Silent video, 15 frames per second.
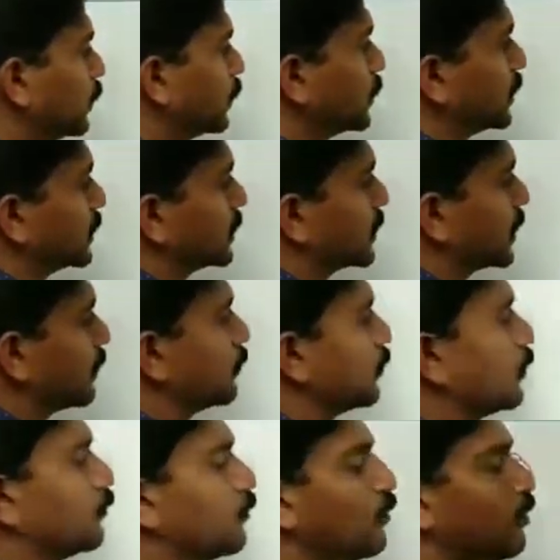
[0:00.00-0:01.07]
We know that
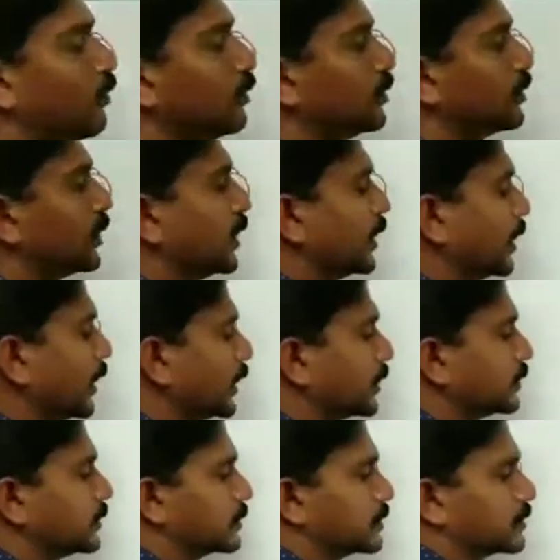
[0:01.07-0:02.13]
sum of all three
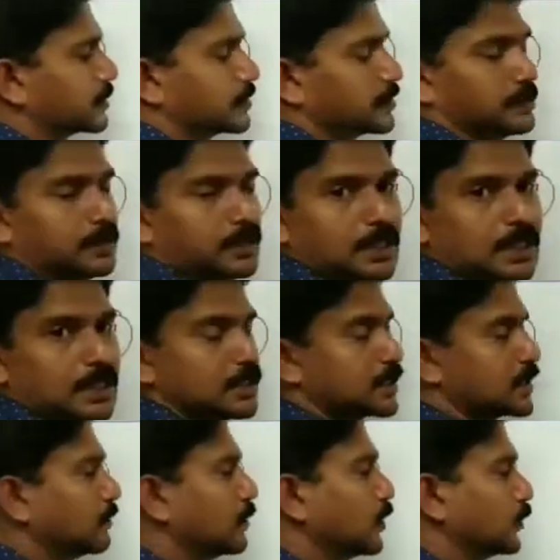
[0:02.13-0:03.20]
angles,
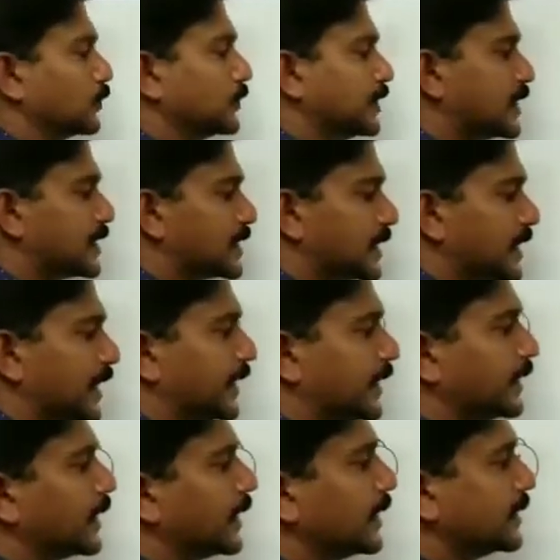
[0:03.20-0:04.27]
sum of this
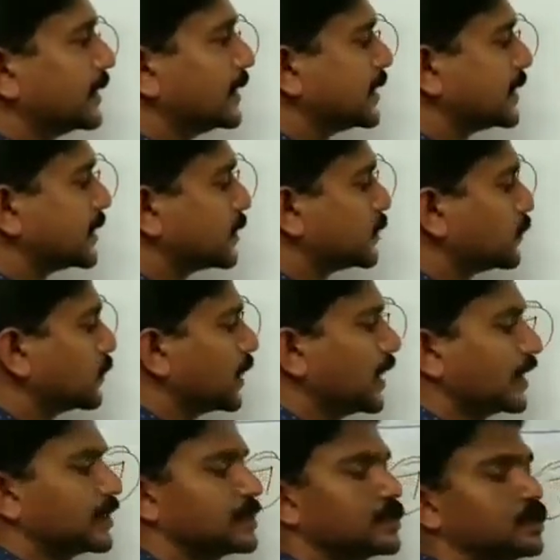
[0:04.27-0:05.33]
angle and this
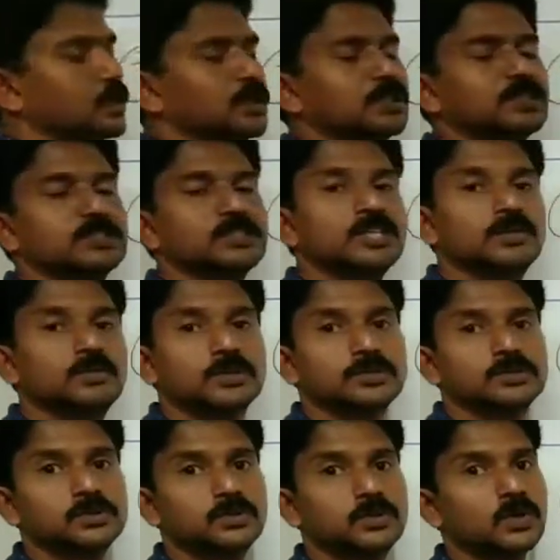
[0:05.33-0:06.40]
two angles is
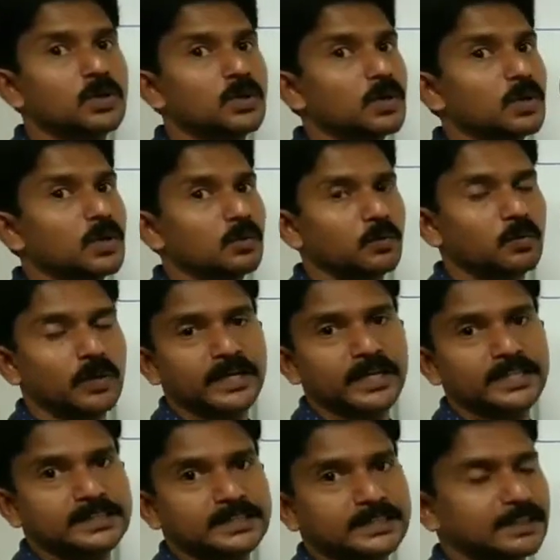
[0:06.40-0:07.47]
equal to
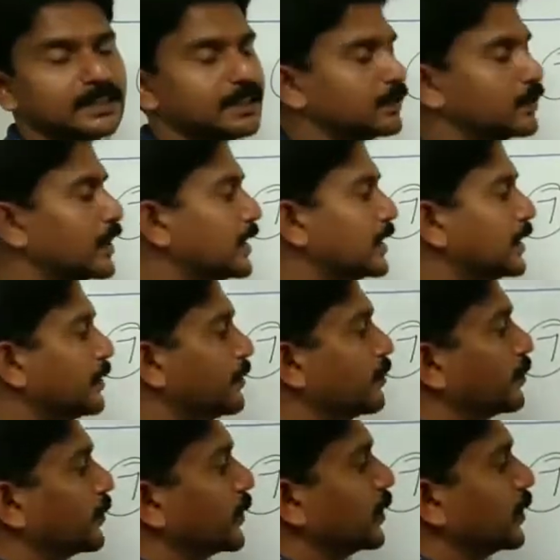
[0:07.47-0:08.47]
180 degree, right?